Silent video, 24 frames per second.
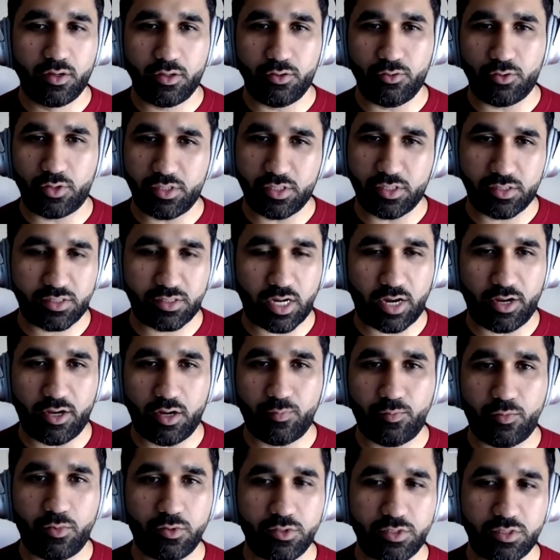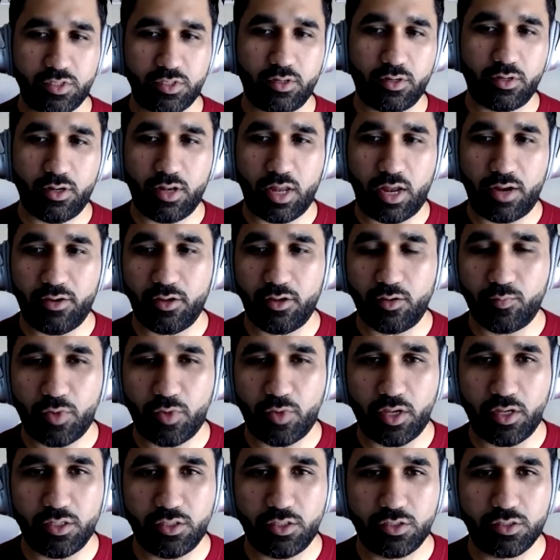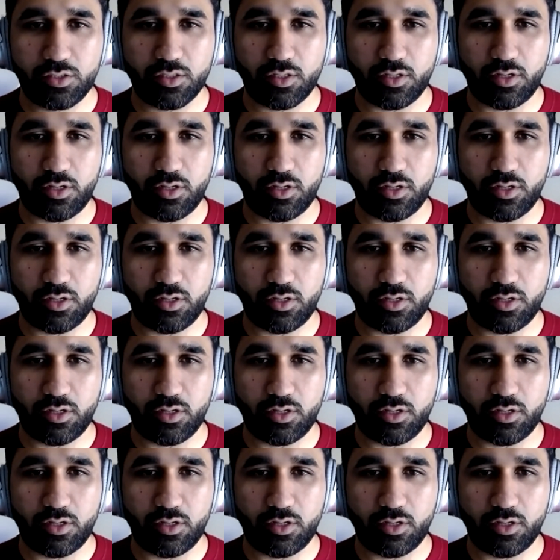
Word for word: You can just stand up a single landing page,